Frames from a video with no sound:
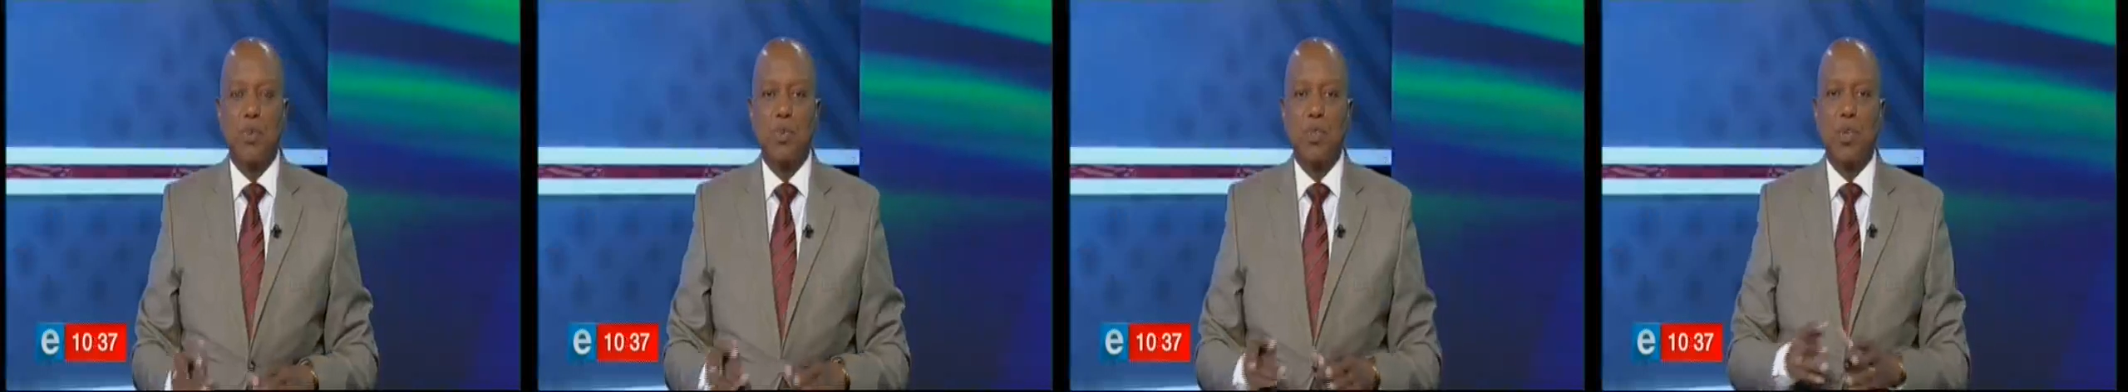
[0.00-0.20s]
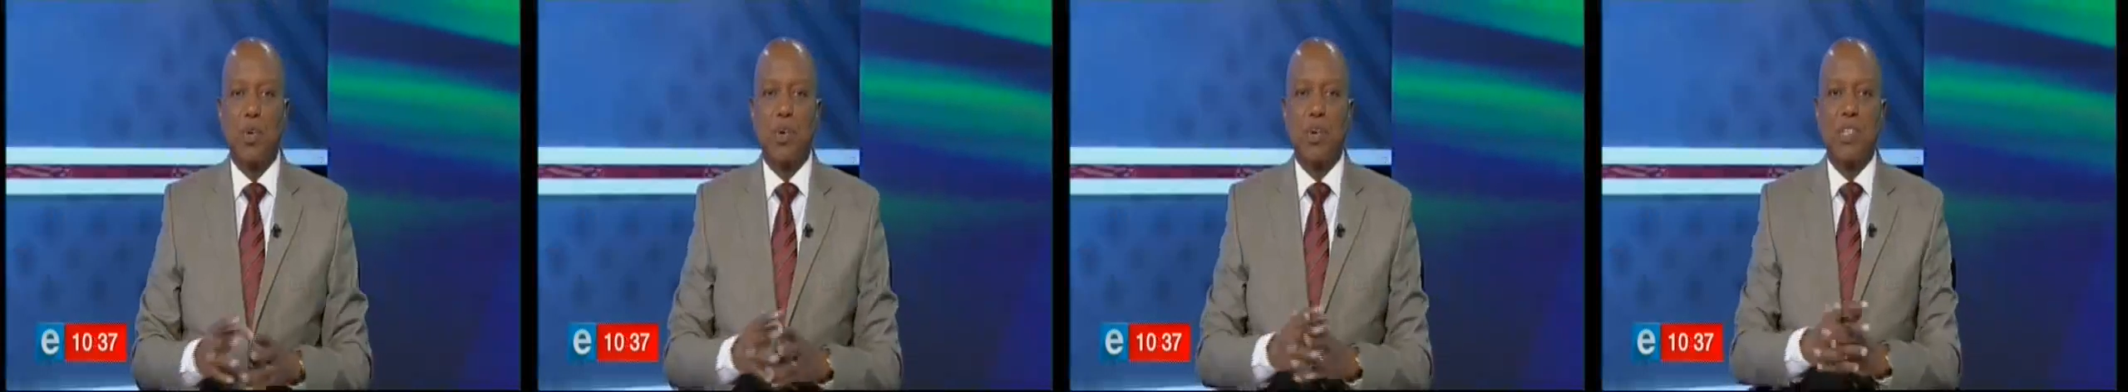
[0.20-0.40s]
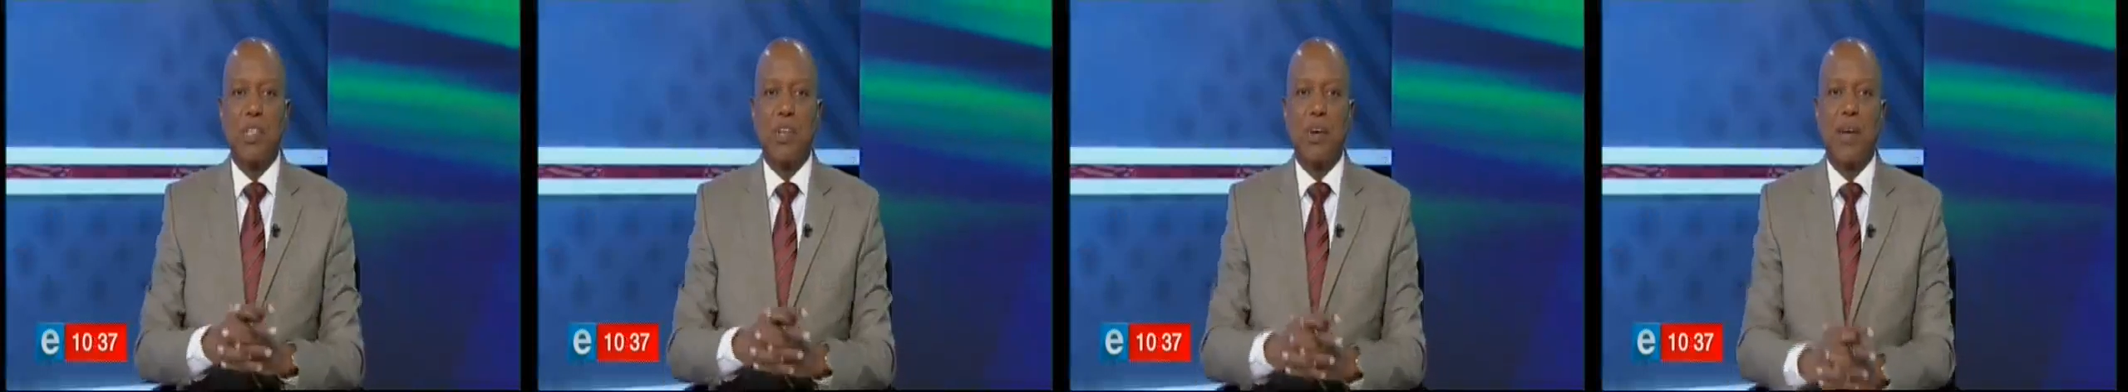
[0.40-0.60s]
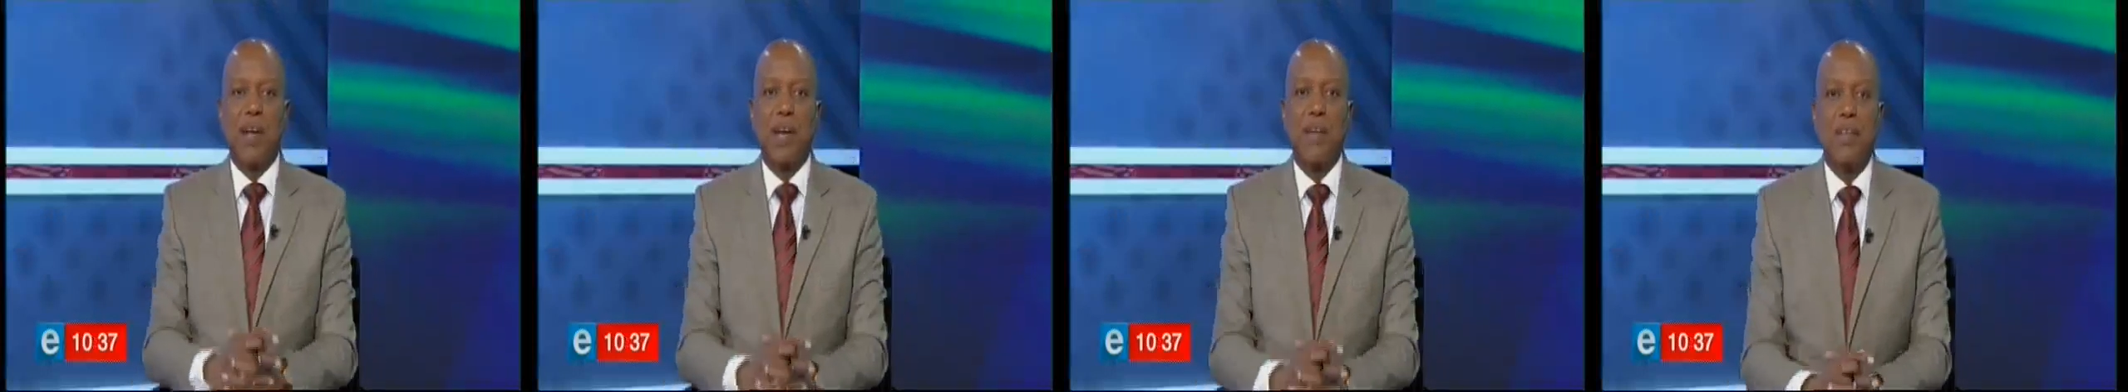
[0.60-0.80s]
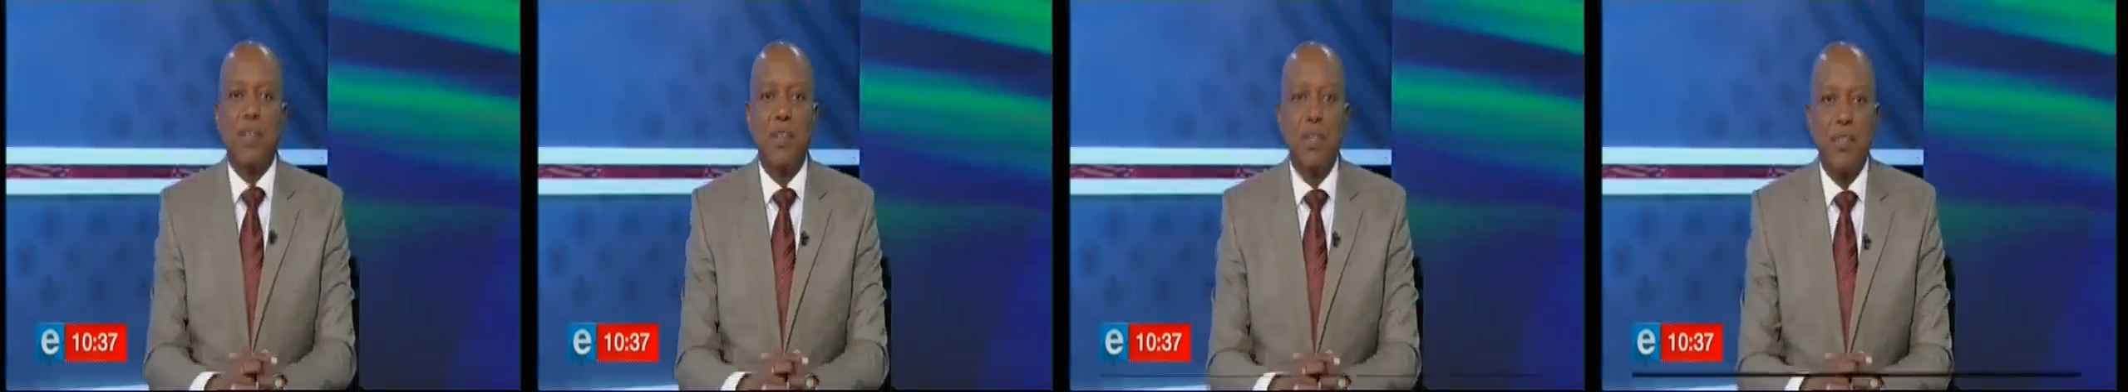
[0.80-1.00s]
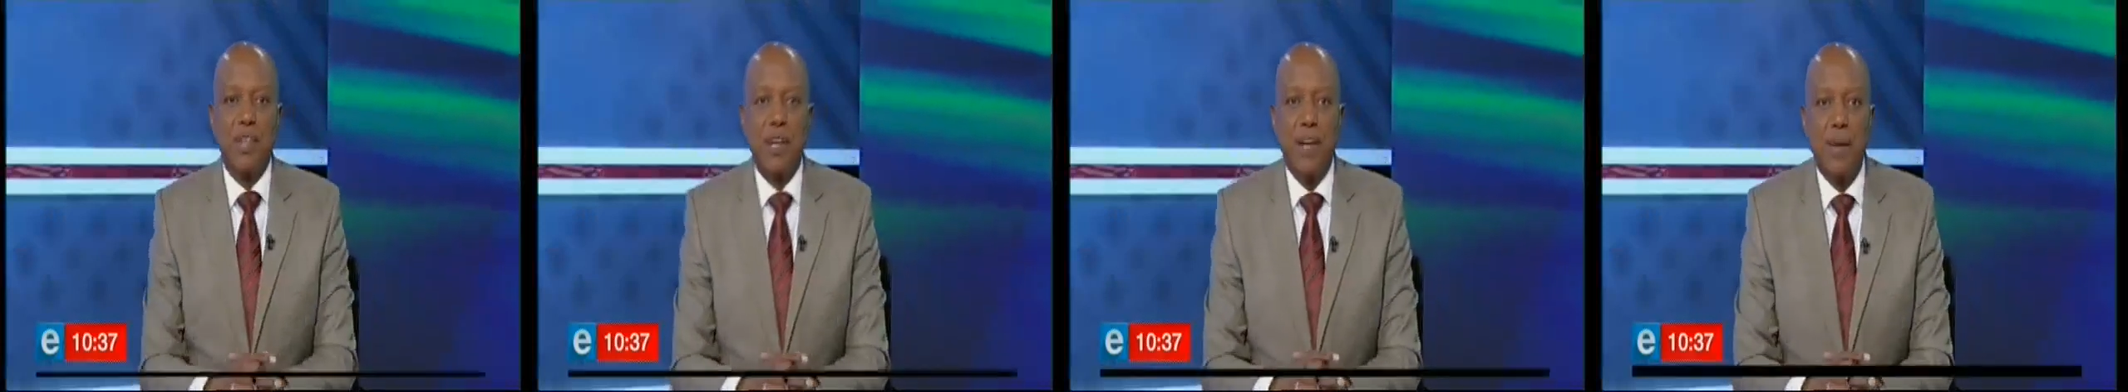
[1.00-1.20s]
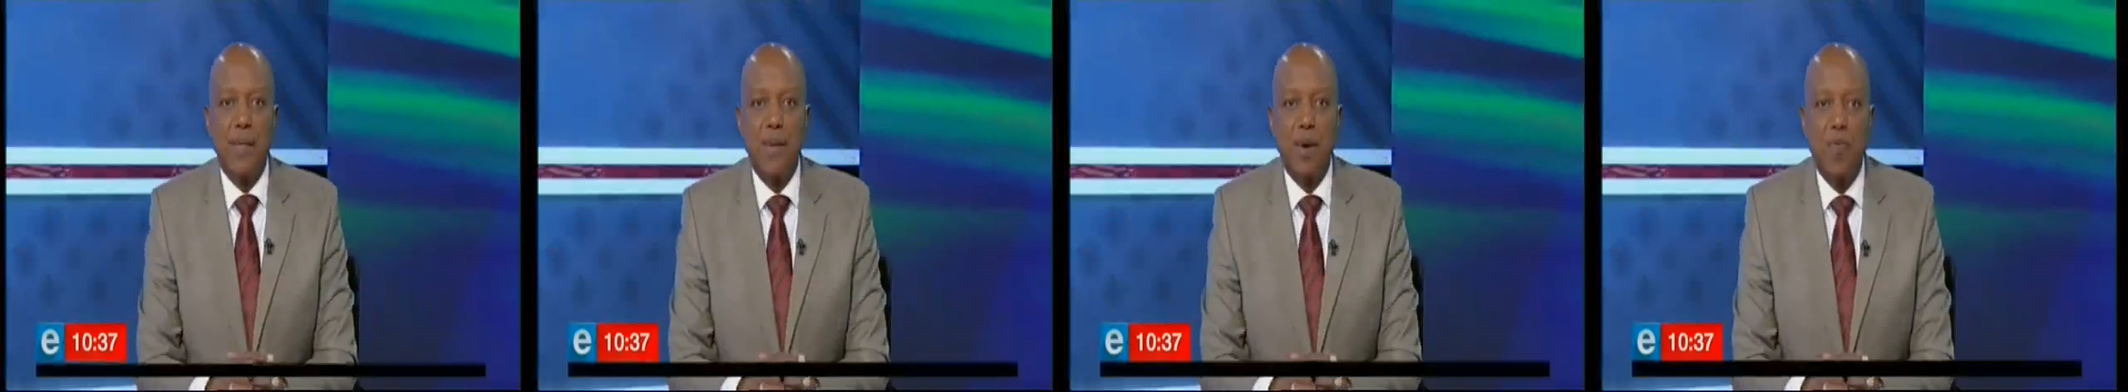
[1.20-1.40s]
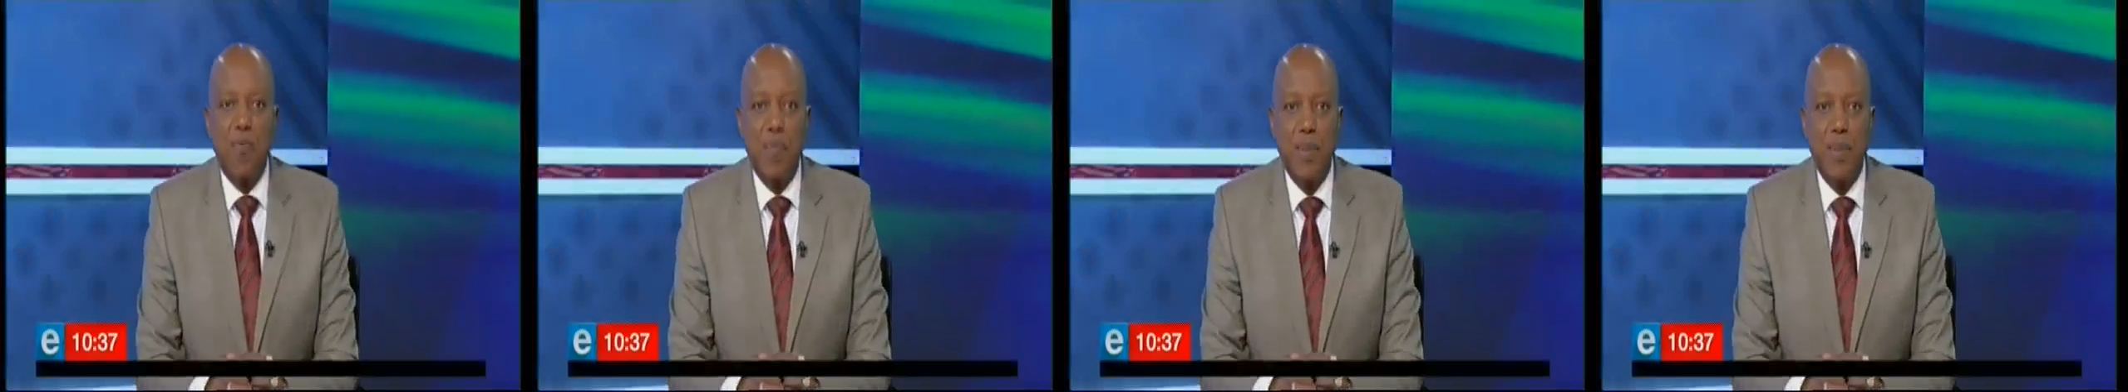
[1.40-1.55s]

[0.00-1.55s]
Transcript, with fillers: stories. Now, in other news, the number of